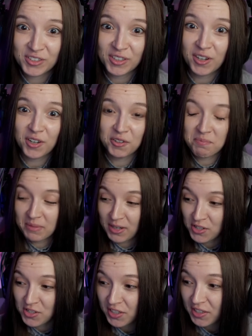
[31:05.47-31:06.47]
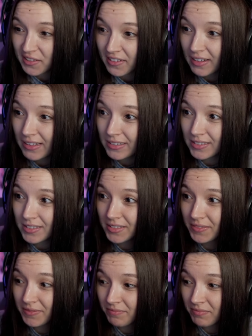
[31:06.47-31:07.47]
is a lot of pressure here, guys.
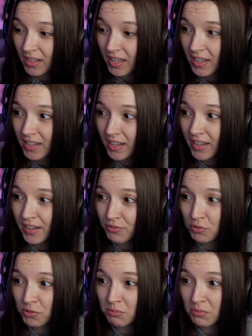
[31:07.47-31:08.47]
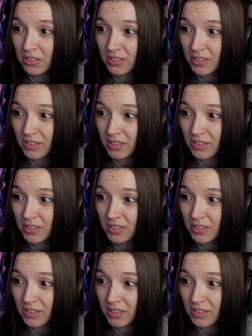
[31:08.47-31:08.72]
I I have to admit.